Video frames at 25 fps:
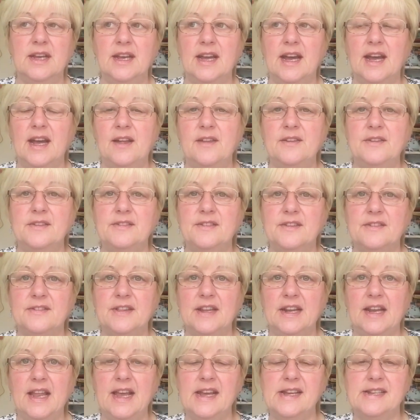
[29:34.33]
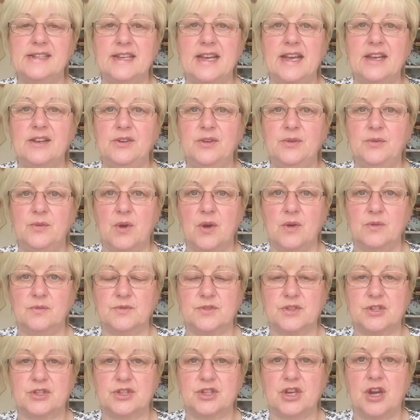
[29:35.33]
and the lady who
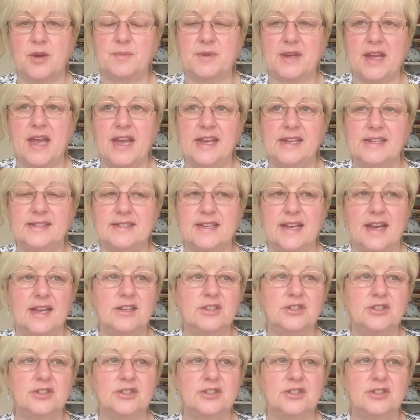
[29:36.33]
owns the shop, Kater,